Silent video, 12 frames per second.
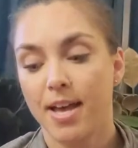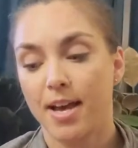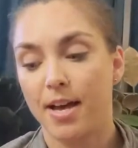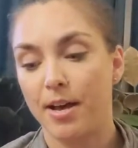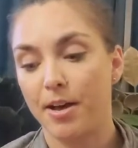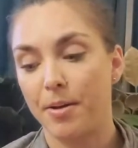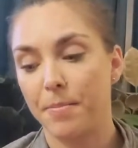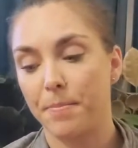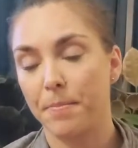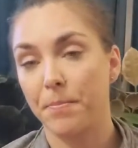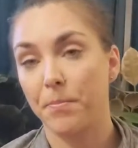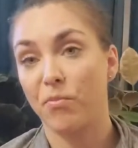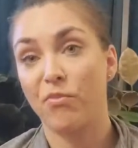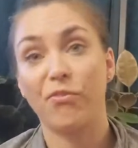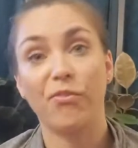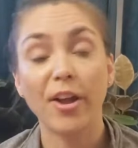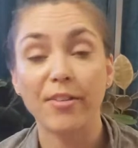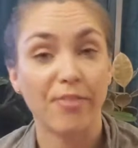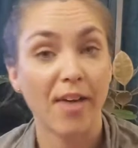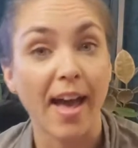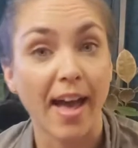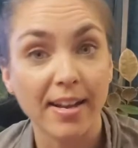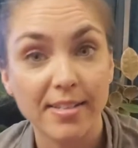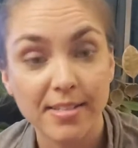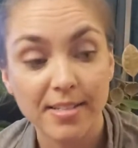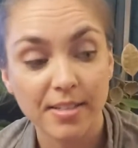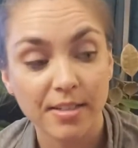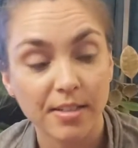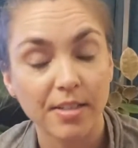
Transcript: Fun fact,